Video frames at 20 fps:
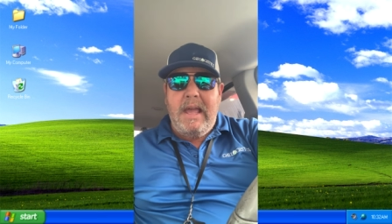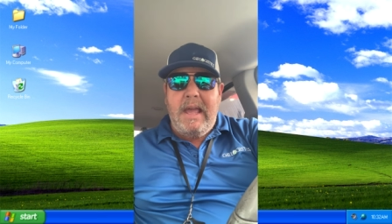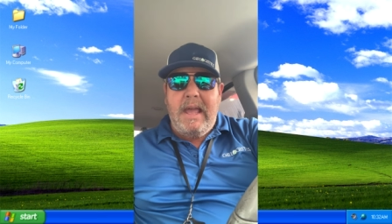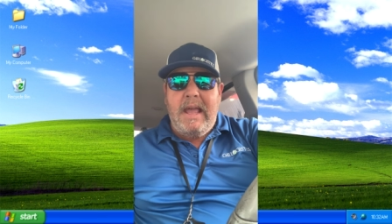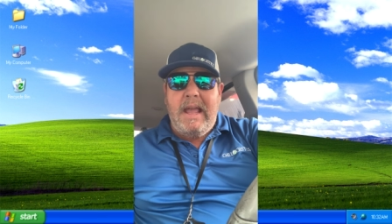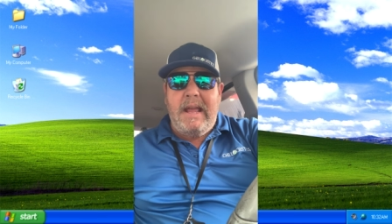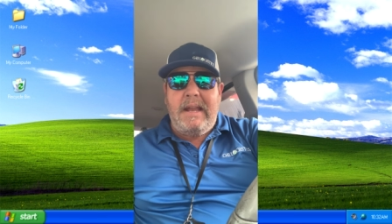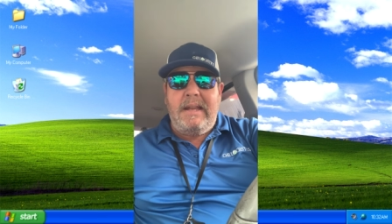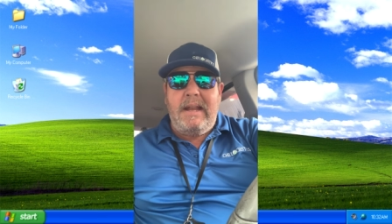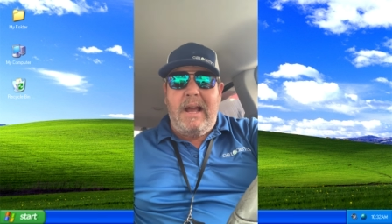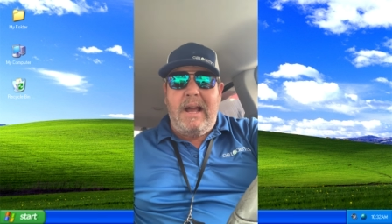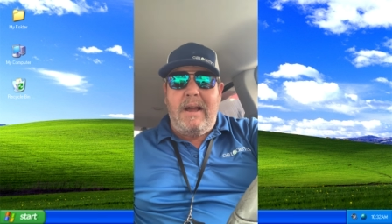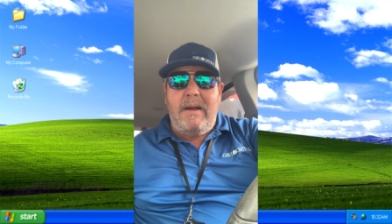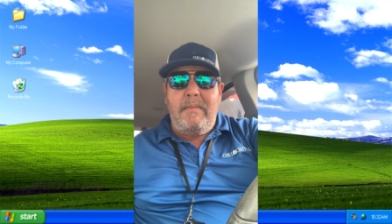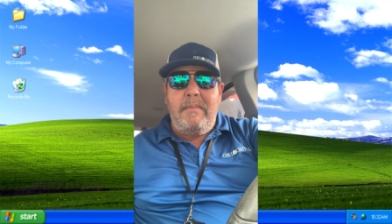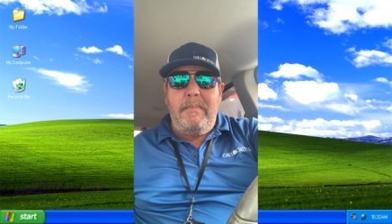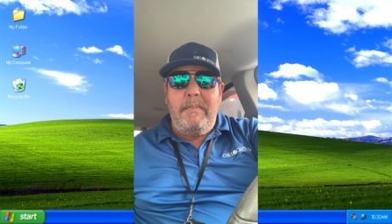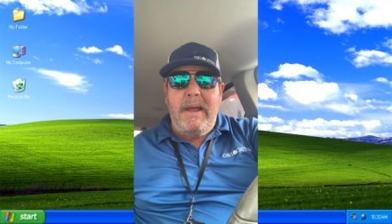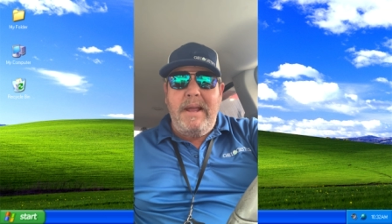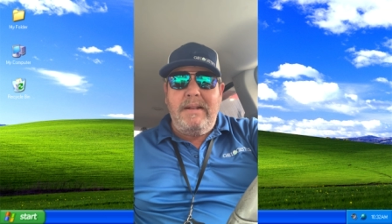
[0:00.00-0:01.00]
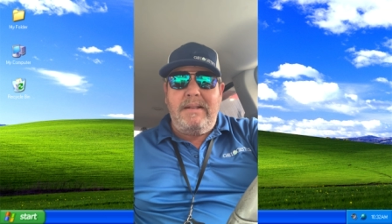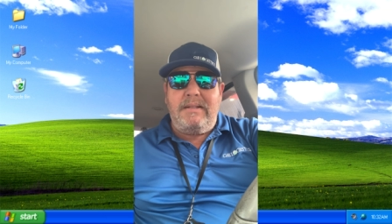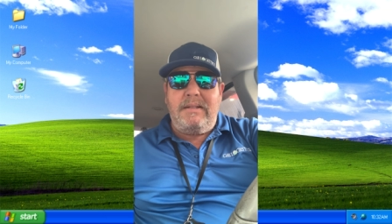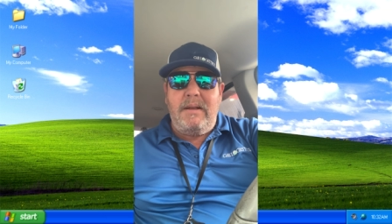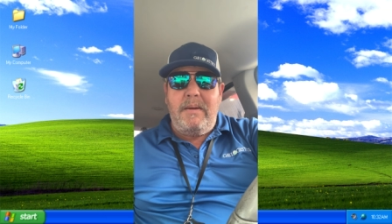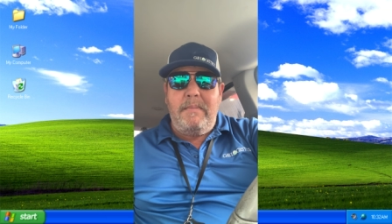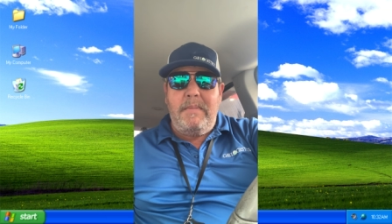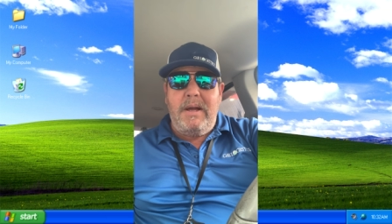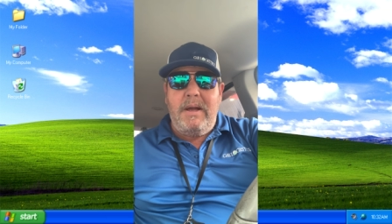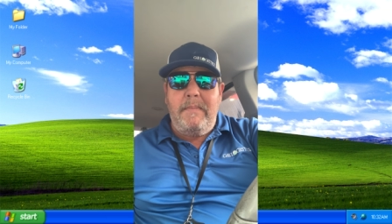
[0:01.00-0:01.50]
and uh, made
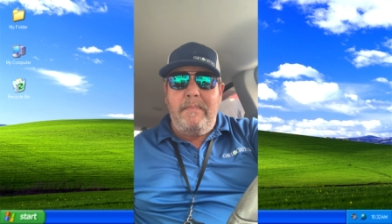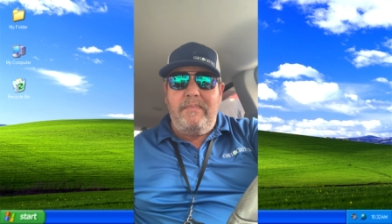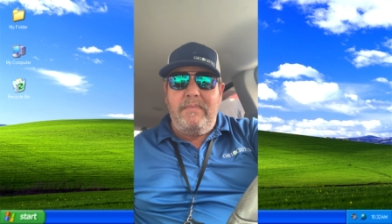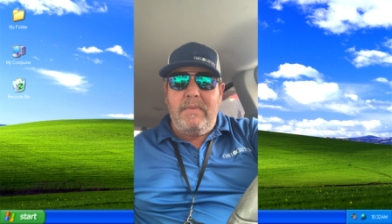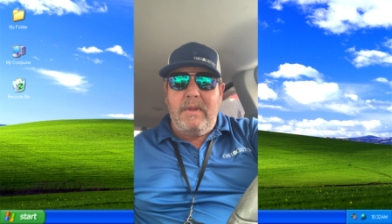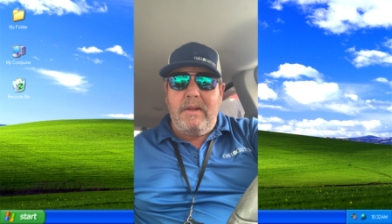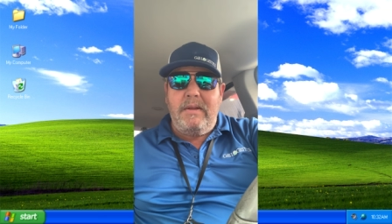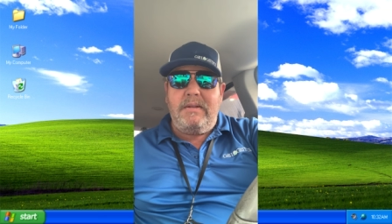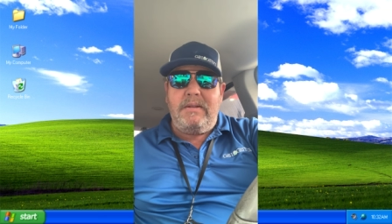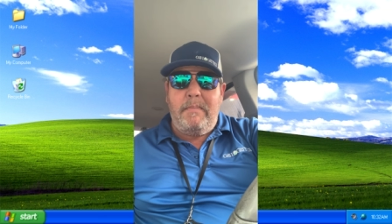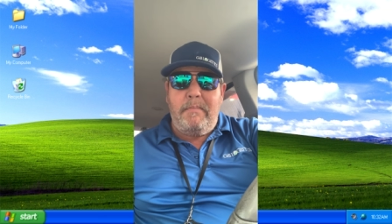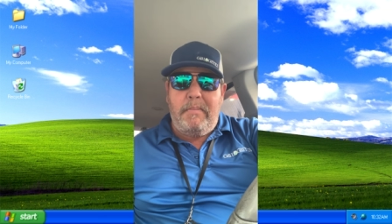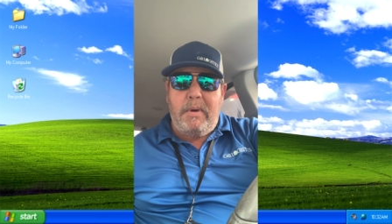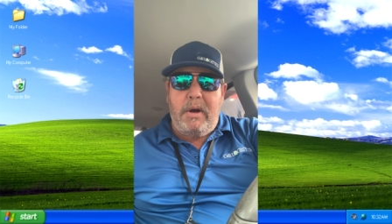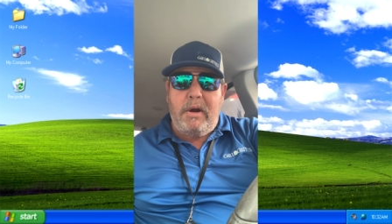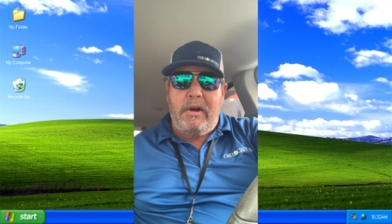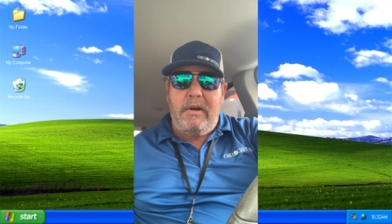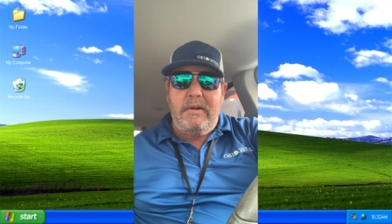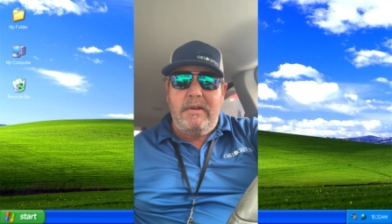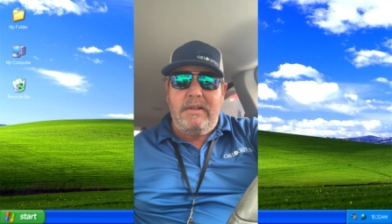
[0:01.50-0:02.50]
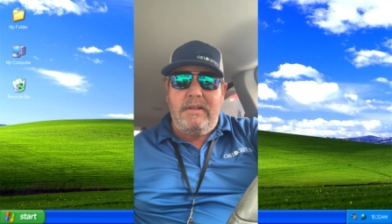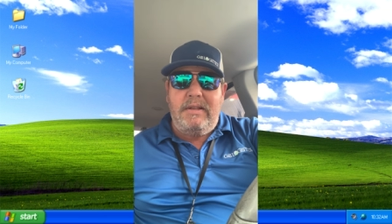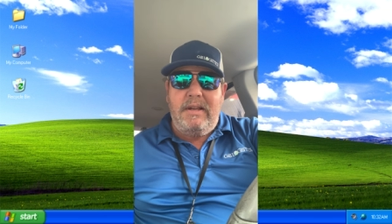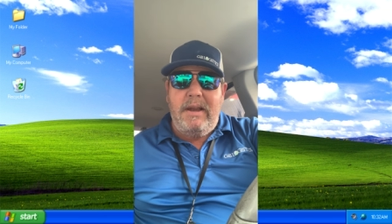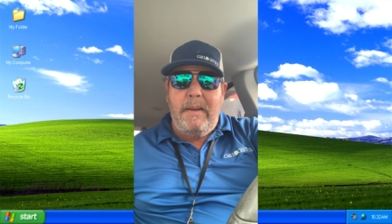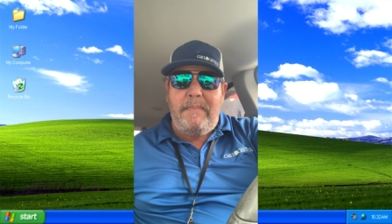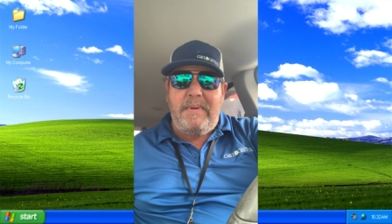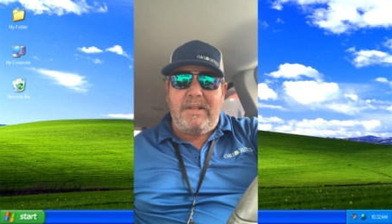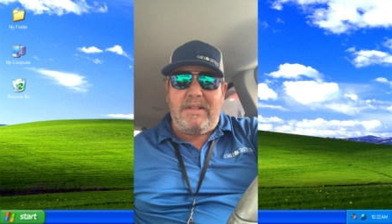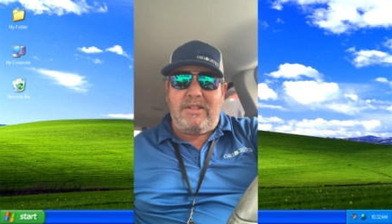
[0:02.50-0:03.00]
some um, some burger
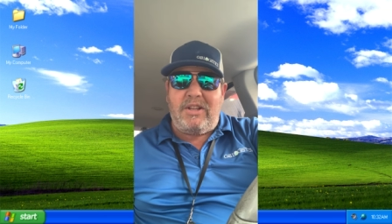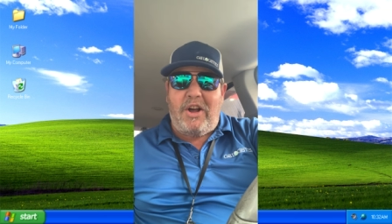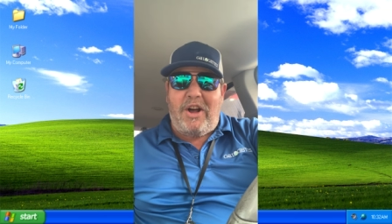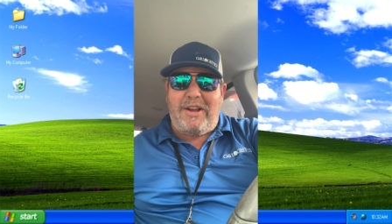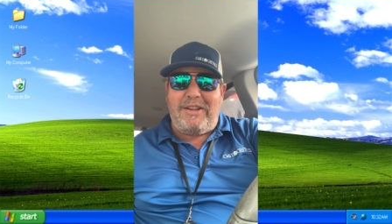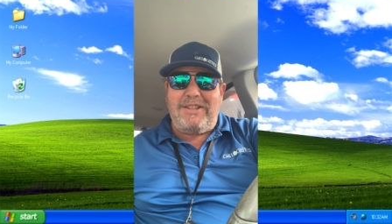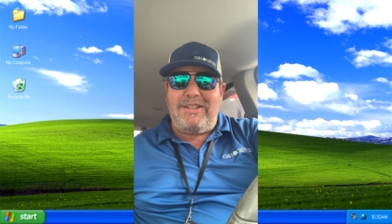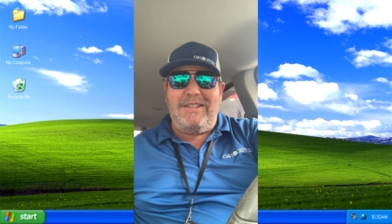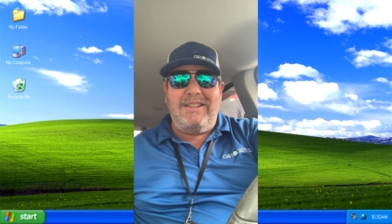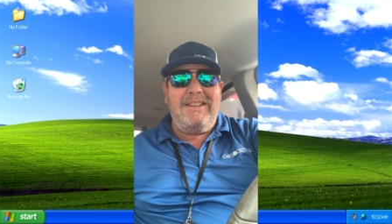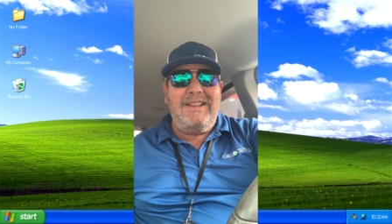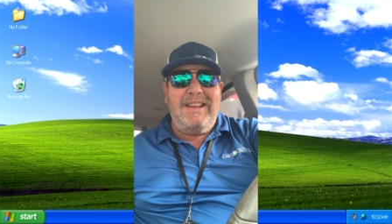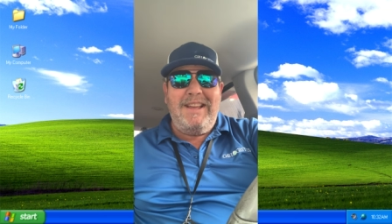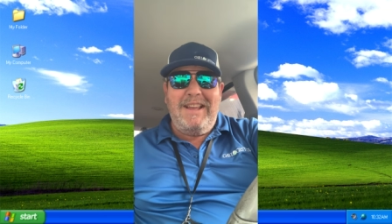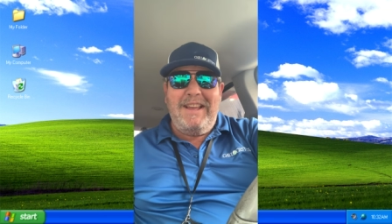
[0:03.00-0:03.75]
dipping sauce.